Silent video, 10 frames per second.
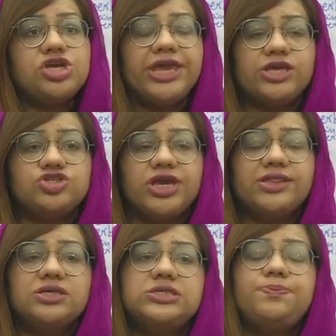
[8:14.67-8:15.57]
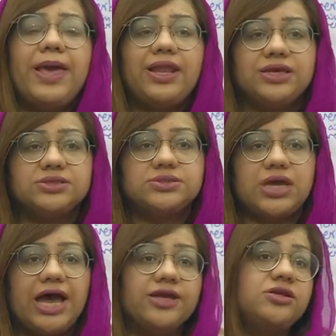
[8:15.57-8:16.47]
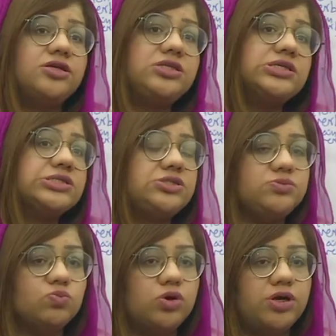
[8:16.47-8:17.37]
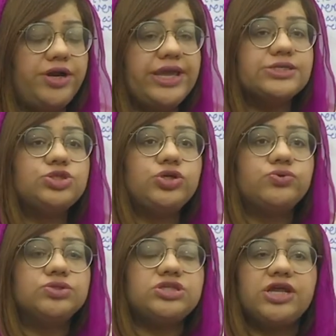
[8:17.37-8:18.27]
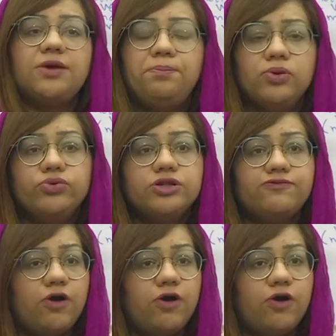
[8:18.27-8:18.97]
change in the spellings. Either this word is used in a plural